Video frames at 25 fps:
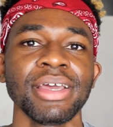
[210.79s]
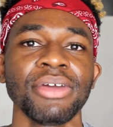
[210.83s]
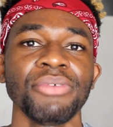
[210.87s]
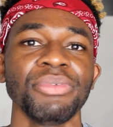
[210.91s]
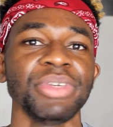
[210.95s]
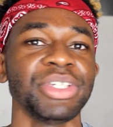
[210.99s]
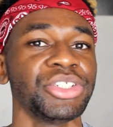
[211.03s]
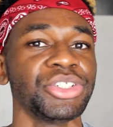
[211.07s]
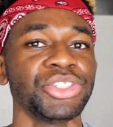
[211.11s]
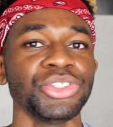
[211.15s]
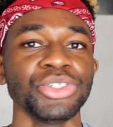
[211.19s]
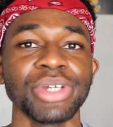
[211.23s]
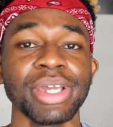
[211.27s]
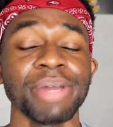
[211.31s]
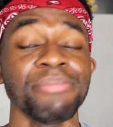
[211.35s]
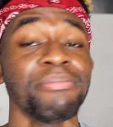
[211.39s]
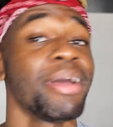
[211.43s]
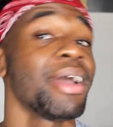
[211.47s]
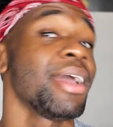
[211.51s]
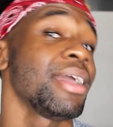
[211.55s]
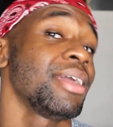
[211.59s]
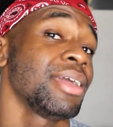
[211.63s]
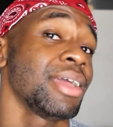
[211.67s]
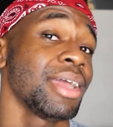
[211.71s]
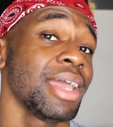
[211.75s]
which you can
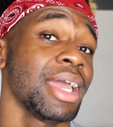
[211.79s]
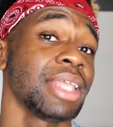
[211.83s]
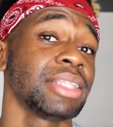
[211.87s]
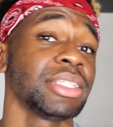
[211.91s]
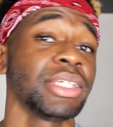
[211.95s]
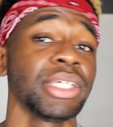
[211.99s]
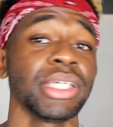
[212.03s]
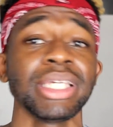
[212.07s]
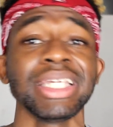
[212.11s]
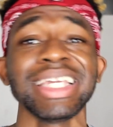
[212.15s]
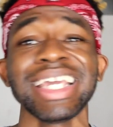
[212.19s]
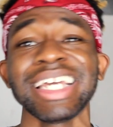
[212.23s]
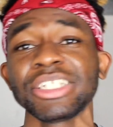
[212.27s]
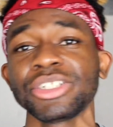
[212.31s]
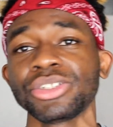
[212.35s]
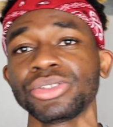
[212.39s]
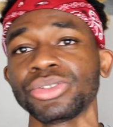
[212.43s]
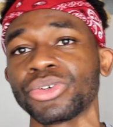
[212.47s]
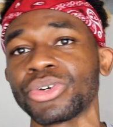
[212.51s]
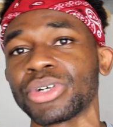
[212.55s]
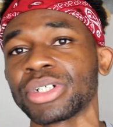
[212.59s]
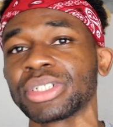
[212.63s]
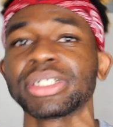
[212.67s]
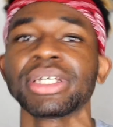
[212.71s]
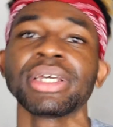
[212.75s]
buy at Yes
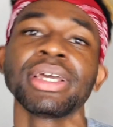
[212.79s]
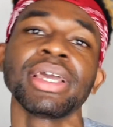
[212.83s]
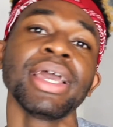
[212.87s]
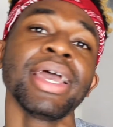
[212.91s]
stores.